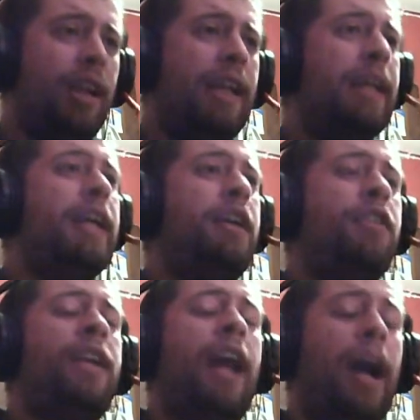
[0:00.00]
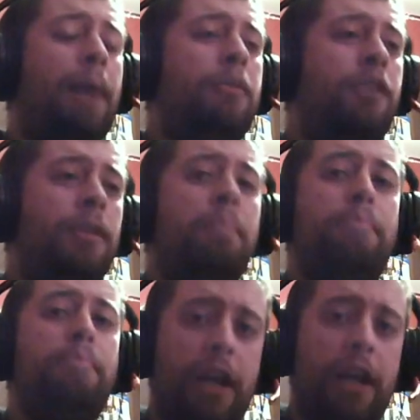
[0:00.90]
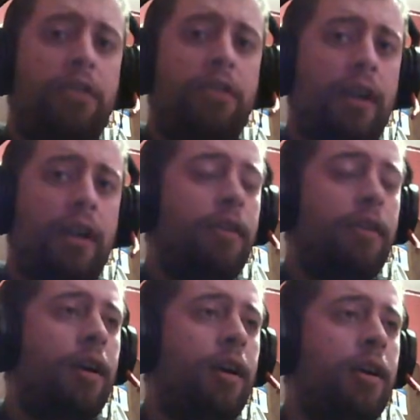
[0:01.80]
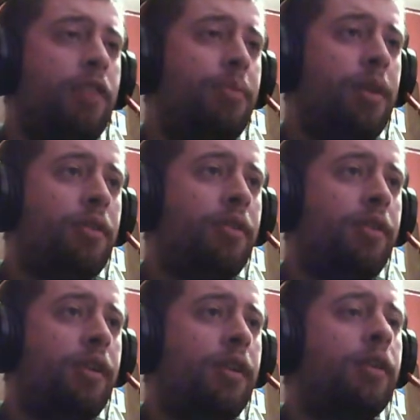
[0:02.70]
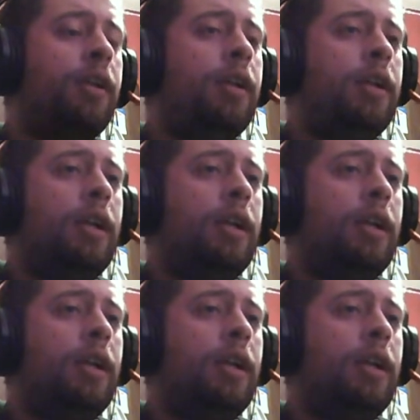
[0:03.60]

The lighting is an absolute bitch to get right on FPS Creator.